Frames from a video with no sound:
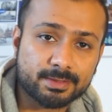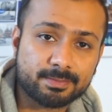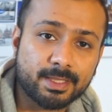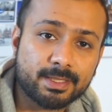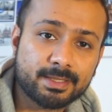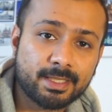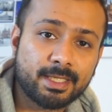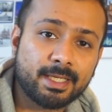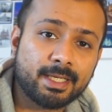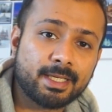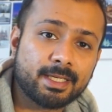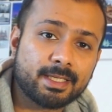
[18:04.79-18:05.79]
But
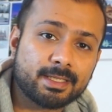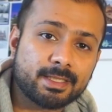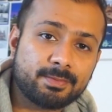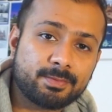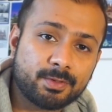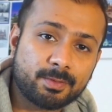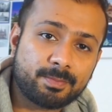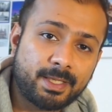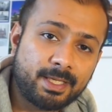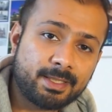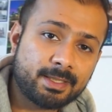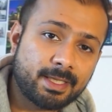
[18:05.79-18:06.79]
if you are
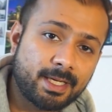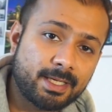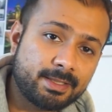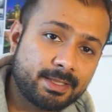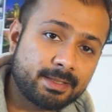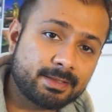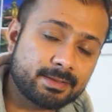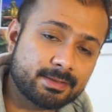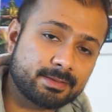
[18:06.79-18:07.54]
paying anything